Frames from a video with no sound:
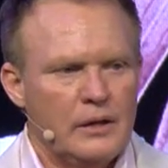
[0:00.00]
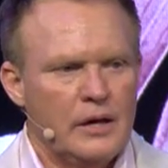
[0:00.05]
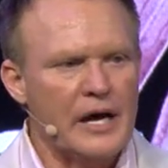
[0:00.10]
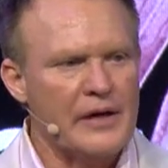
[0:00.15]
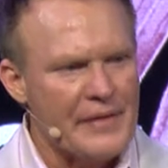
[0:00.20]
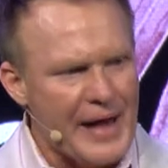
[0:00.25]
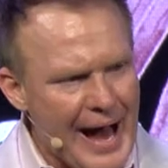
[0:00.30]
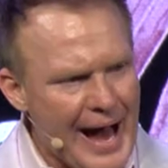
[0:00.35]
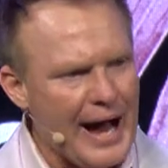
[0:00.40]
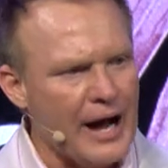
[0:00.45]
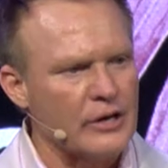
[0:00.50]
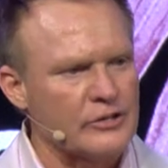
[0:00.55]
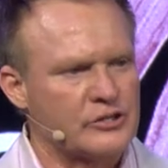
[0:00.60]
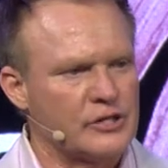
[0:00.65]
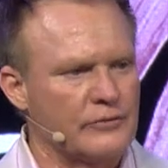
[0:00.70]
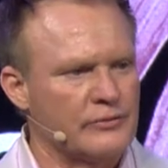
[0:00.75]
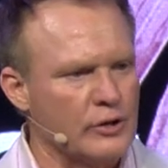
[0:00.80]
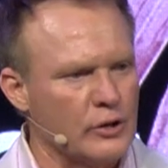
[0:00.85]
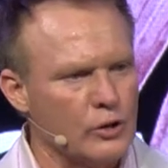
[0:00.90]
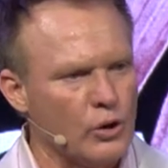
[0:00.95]
in the
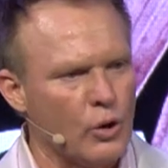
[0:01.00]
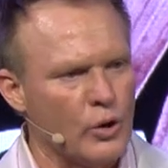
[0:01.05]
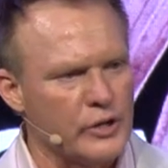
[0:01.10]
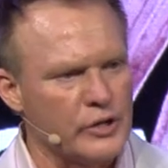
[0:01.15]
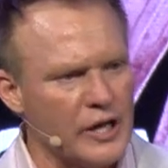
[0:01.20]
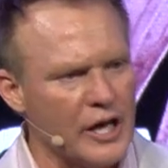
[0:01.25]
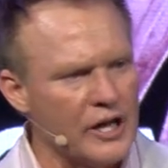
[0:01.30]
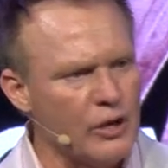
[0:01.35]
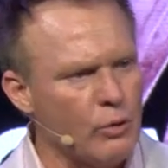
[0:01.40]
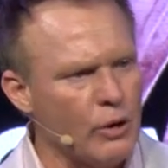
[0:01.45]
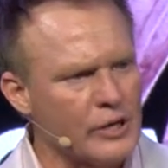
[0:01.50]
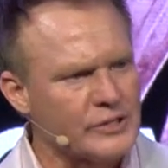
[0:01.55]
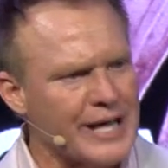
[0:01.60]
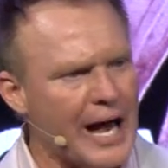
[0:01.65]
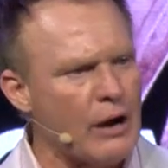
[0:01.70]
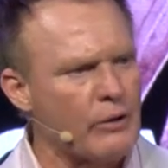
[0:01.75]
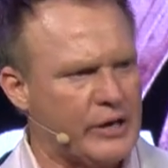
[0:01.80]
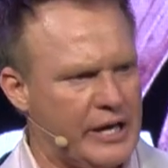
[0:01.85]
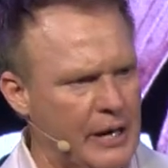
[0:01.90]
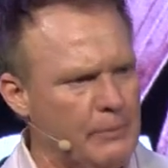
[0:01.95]
house of the Lord. In other words,
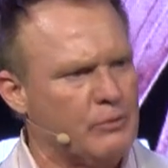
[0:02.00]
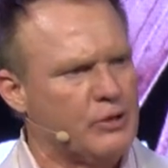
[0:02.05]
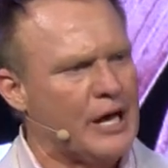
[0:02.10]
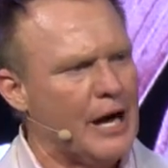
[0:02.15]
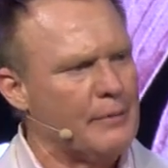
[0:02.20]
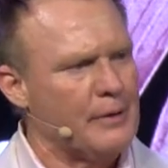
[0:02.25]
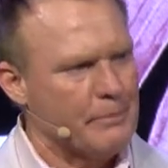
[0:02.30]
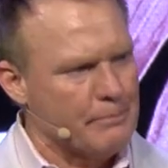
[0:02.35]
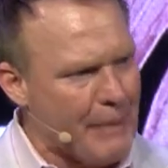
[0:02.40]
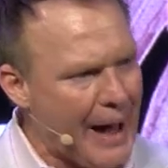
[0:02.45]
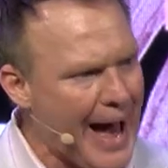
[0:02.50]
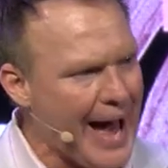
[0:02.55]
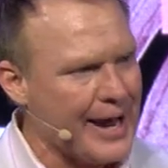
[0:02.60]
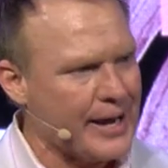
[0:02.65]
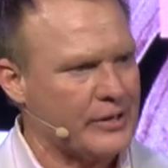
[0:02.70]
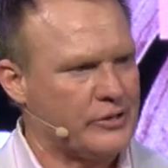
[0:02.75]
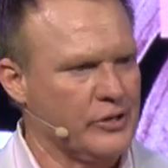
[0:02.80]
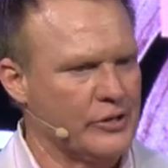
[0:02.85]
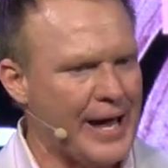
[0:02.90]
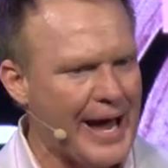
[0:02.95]
I'll keep coming
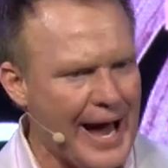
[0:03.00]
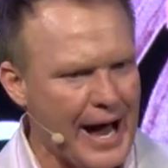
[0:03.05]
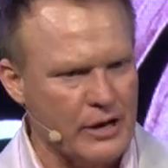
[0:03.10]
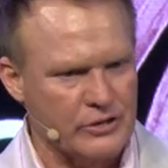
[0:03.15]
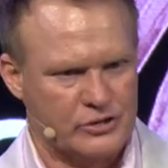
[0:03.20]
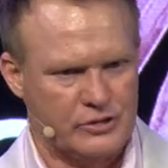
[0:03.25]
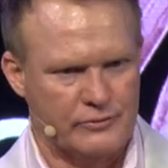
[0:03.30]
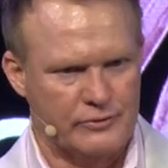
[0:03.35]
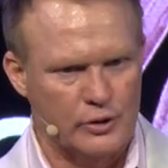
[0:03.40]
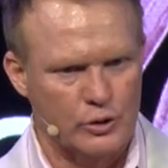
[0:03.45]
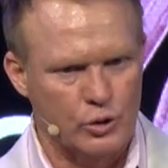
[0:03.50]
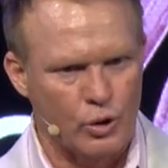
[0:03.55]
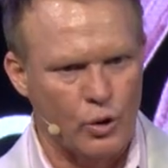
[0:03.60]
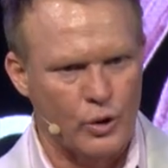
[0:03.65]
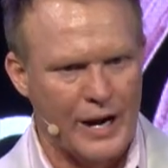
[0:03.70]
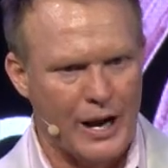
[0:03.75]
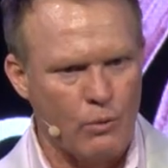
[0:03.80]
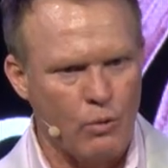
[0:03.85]
back to the house of the Lord.